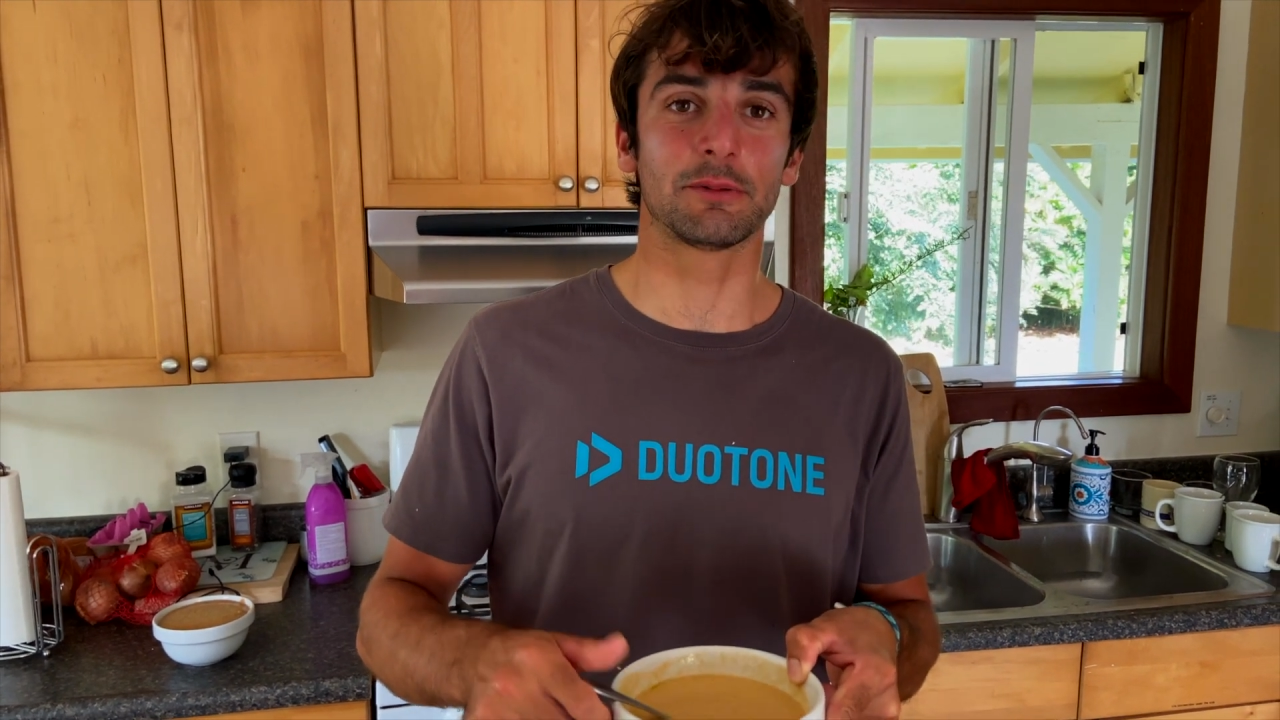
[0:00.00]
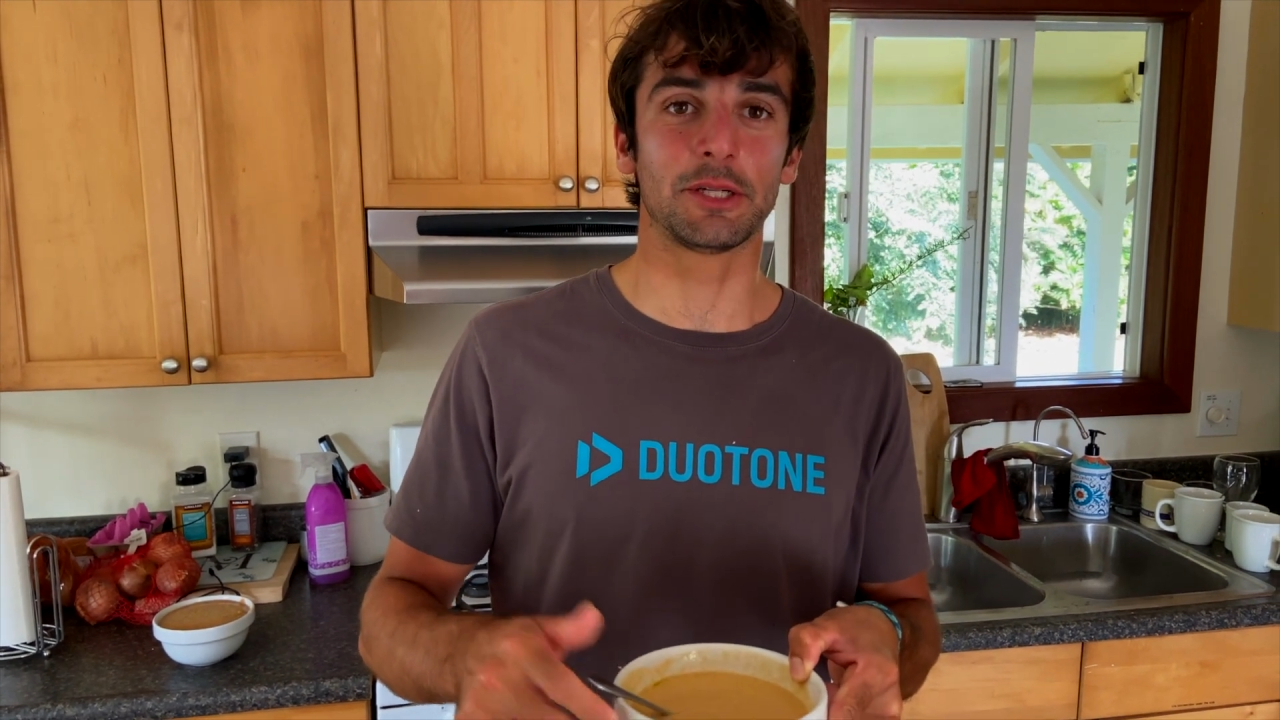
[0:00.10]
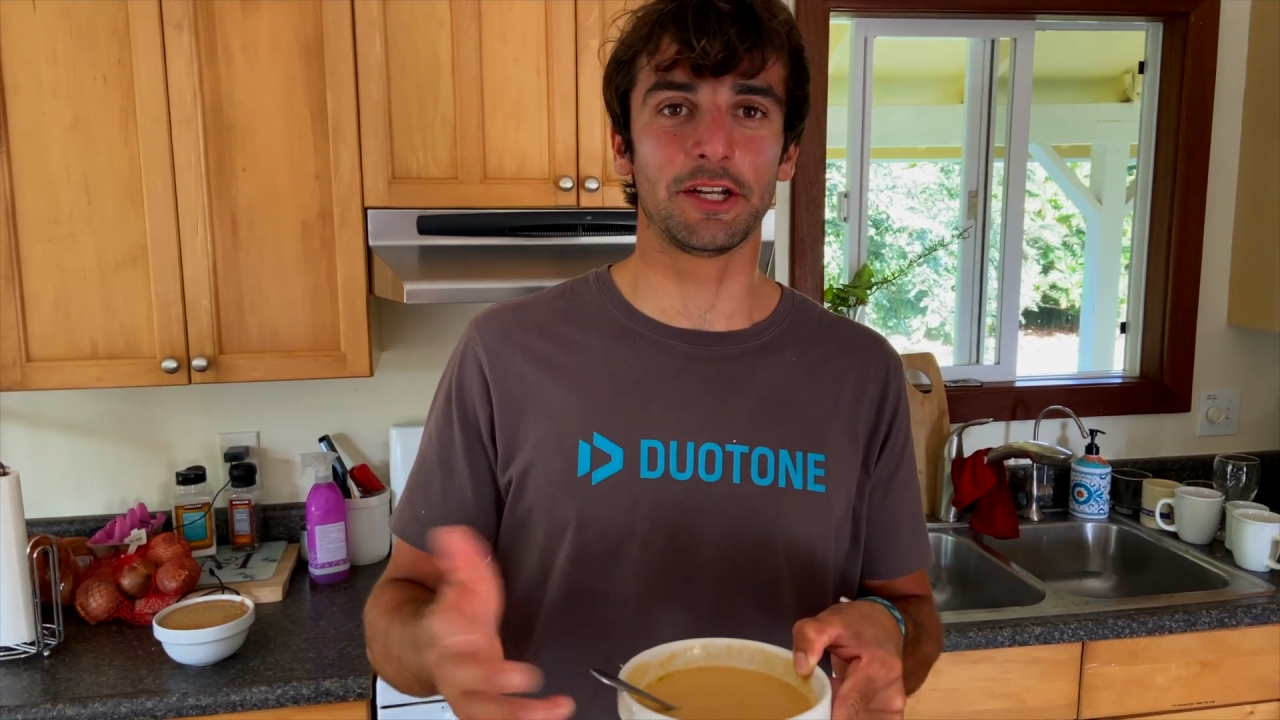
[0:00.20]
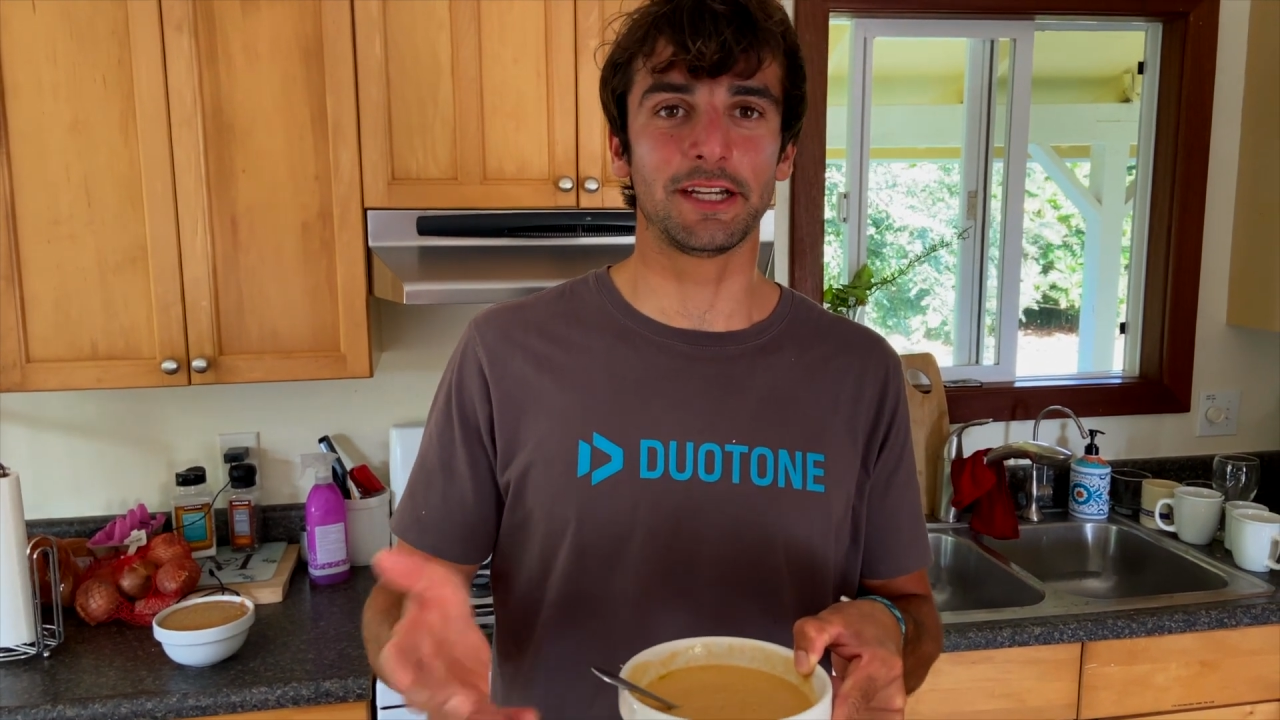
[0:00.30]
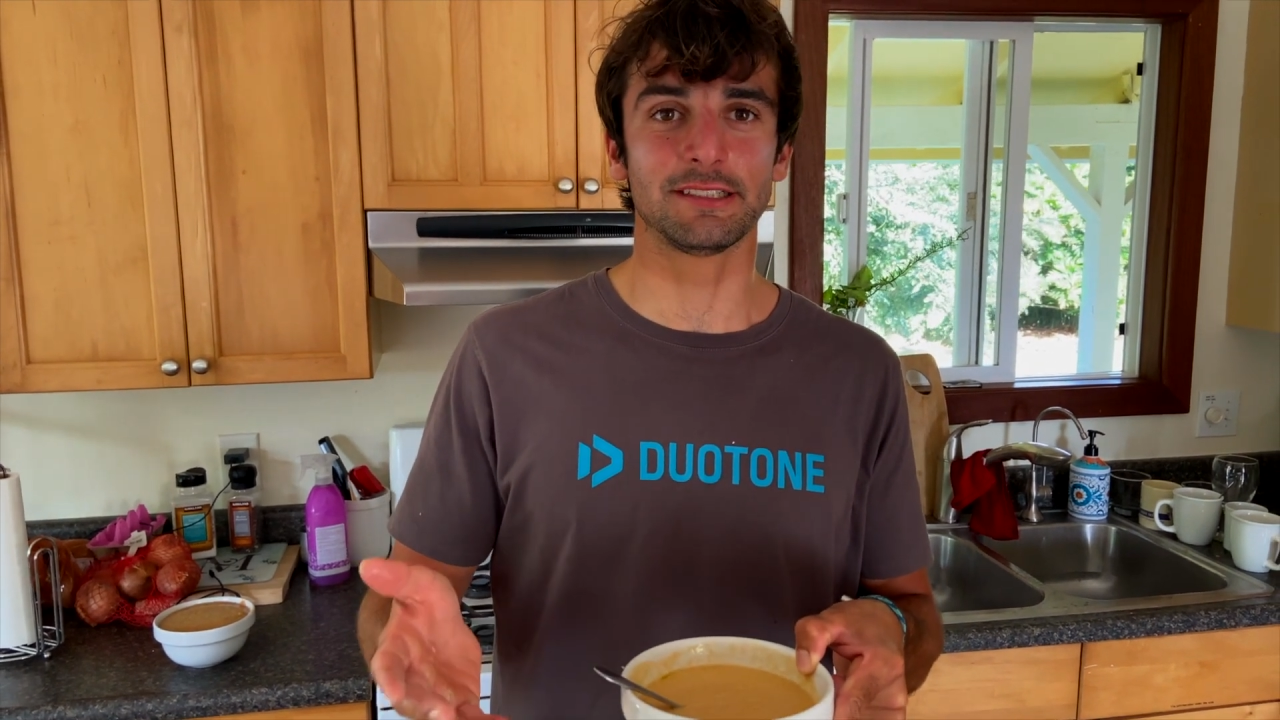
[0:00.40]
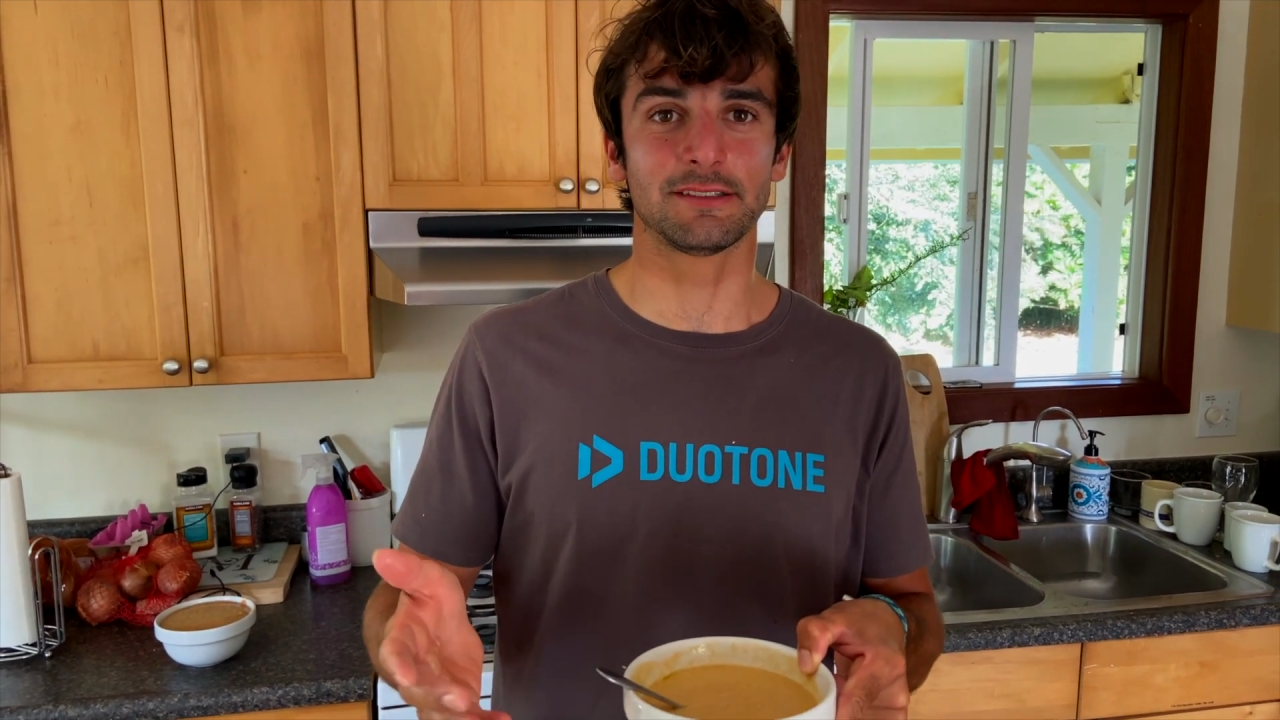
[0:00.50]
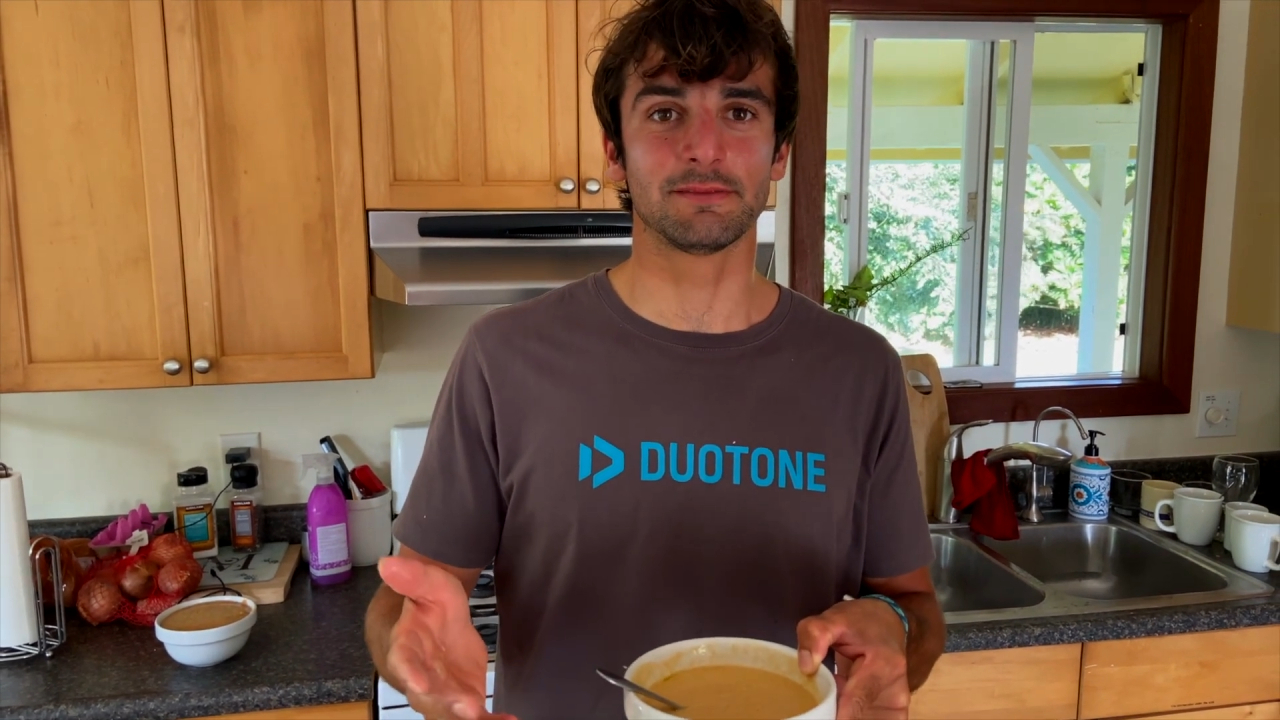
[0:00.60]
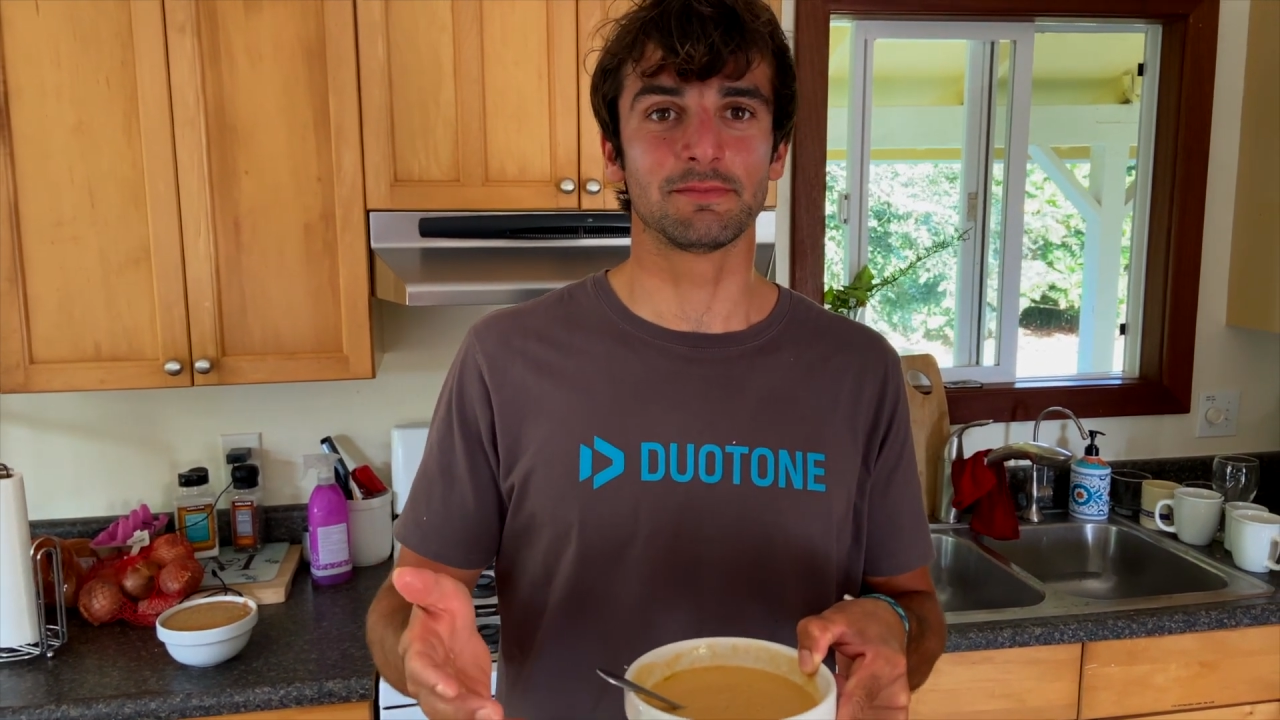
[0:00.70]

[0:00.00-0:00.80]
be honest,